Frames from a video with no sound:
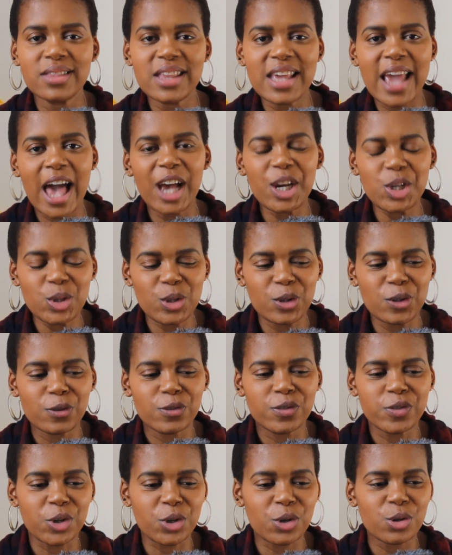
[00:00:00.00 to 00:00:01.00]
the
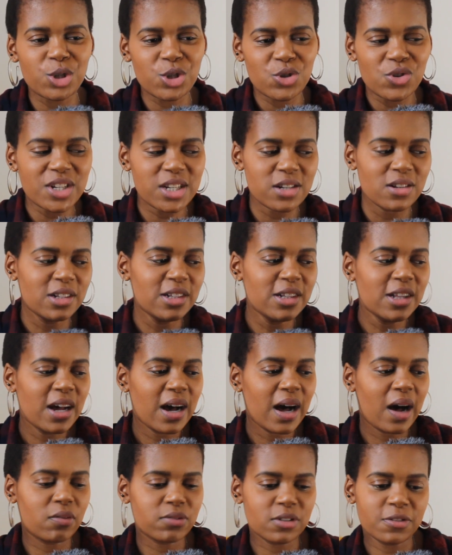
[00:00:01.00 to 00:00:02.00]
actual photo shoot
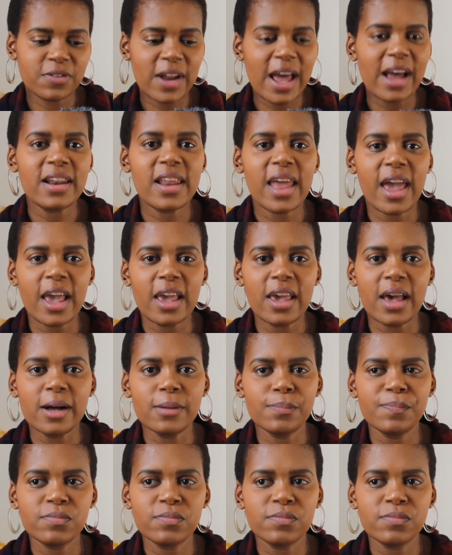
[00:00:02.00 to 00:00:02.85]
of a Flatlay